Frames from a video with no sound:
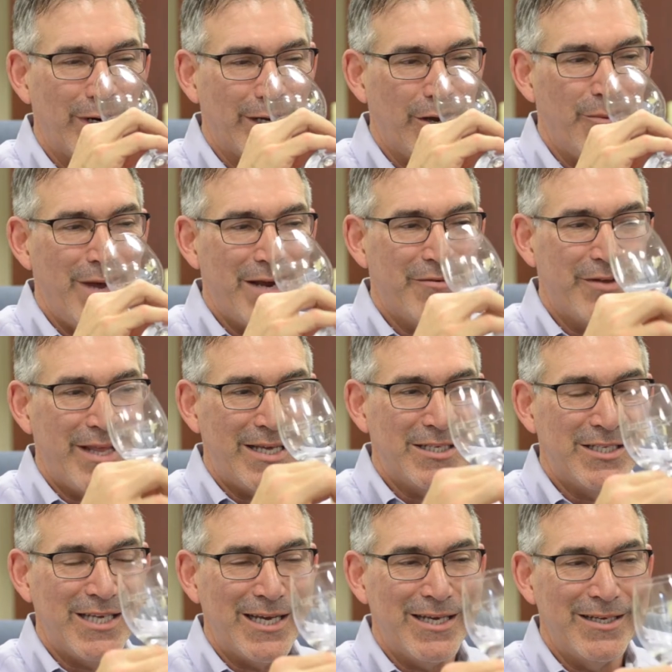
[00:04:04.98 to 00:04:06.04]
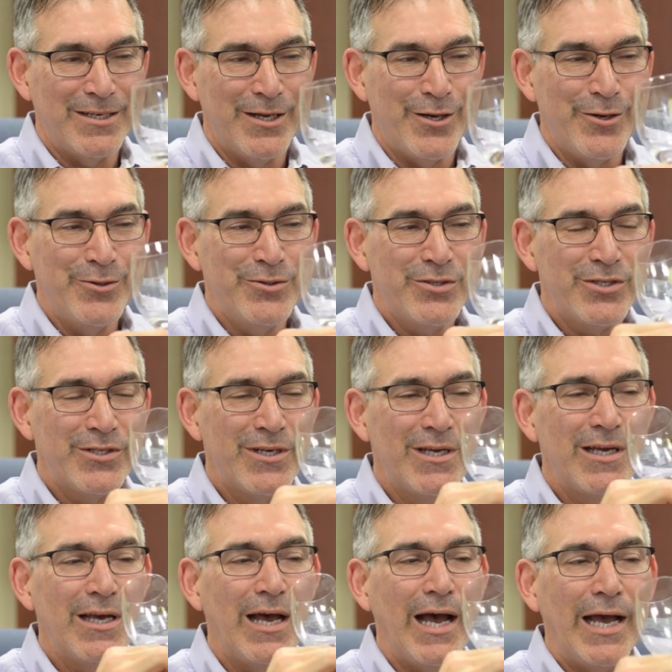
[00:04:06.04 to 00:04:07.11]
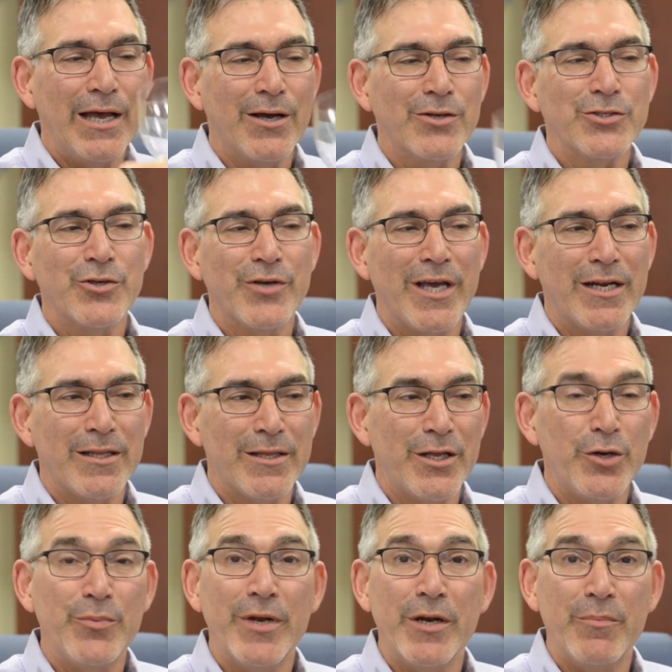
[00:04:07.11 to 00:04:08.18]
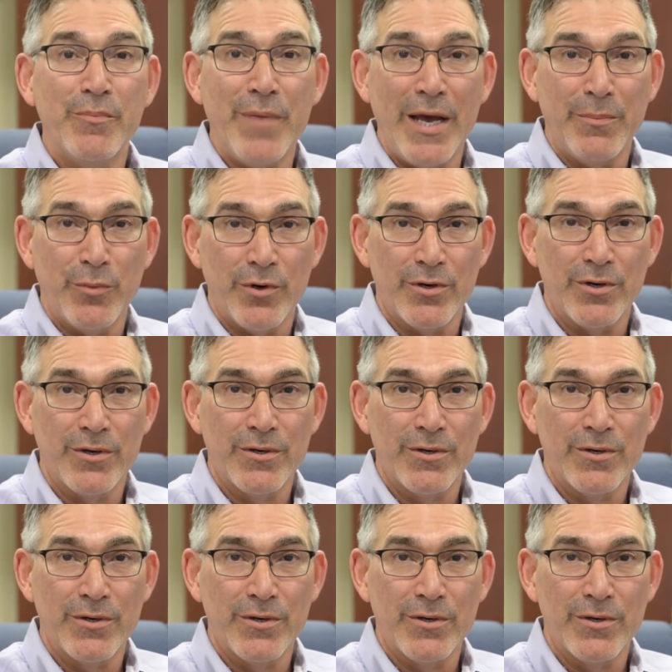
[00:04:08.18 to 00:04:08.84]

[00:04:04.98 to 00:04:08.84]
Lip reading: I go back to that second nose, I also get a little bit of pepper.